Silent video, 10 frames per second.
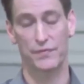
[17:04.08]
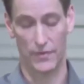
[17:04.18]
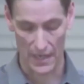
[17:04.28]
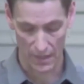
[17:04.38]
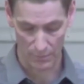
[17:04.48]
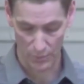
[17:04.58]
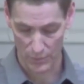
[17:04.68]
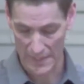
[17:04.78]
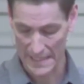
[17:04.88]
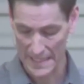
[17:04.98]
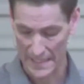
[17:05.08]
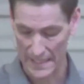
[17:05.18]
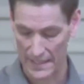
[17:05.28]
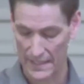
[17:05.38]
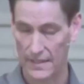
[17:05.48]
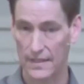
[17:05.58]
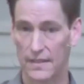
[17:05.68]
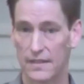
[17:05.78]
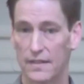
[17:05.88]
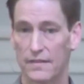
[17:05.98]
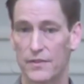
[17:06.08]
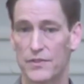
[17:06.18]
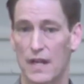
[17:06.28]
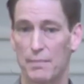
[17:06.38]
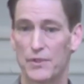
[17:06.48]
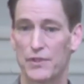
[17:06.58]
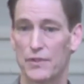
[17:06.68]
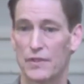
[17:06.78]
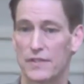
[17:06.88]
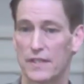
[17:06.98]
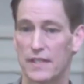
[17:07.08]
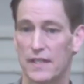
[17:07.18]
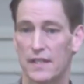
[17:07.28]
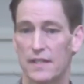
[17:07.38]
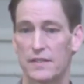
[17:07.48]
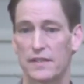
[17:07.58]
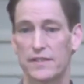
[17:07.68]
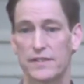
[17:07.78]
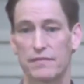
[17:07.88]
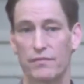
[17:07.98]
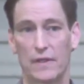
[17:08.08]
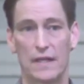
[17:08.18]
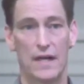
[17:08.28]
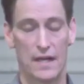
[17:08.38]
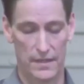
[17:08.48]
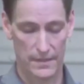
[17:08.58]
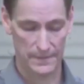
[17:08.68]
for help when we need it. There's an opportunity to listen for God.